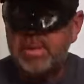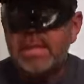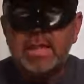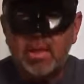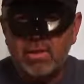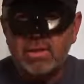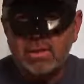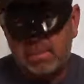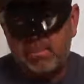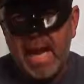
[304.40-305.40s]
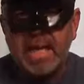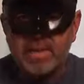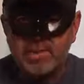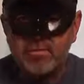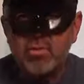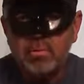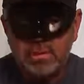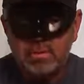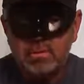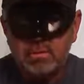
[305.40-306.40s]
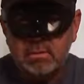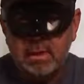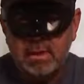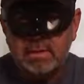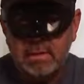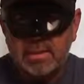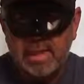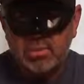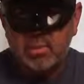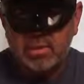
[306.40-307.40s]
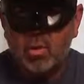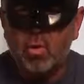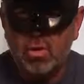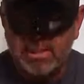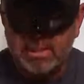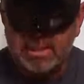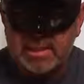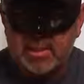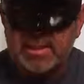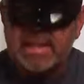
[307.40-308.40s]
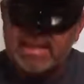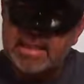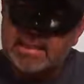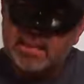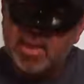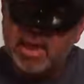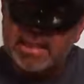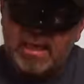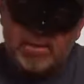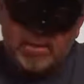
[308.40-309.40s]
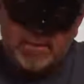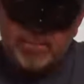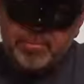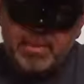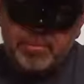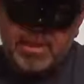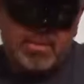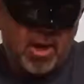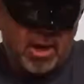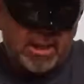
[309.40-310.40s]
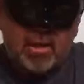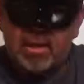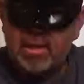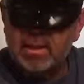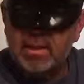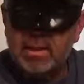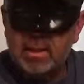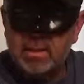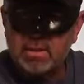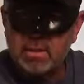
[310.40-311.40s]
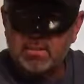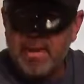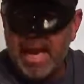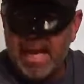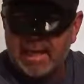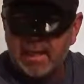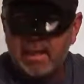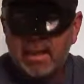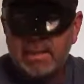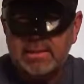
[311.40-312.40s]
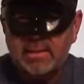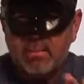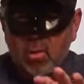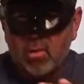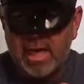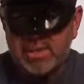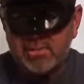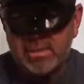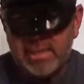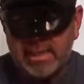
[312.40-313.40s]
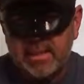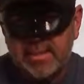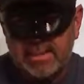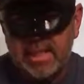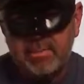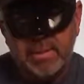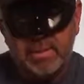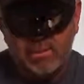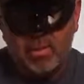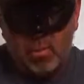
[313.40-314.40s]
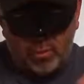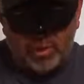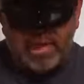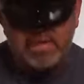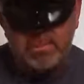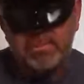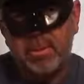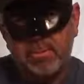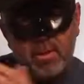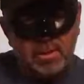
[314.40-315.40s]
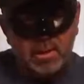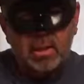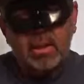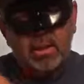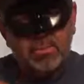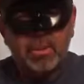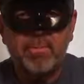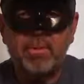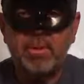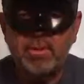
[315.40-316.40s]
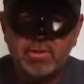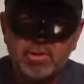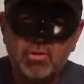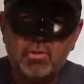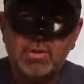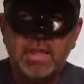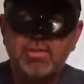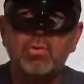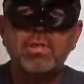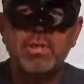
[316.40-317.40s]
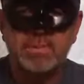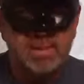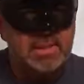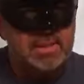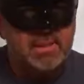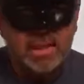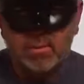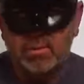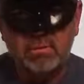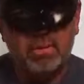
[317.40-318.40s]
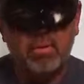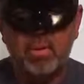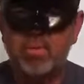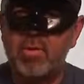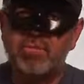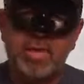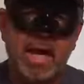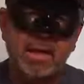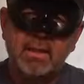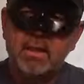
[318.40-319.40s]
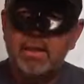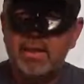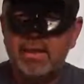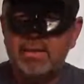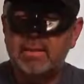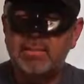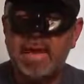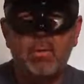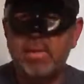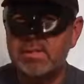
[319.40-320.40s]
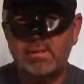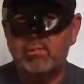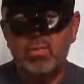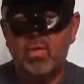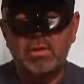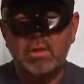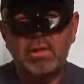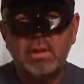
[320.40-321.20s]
to be in there is a little package of human. Okay, and that's what the coroner has to get in there. And he's got to take that body out and put that body on a bag, and then the motor has to be taken out. And that's got to be, and the whole thing has to be put up on the tow truck. So that's grisly business on that one. Oh, I wouldn't want to be around for that. And but I wasn't. We weren't.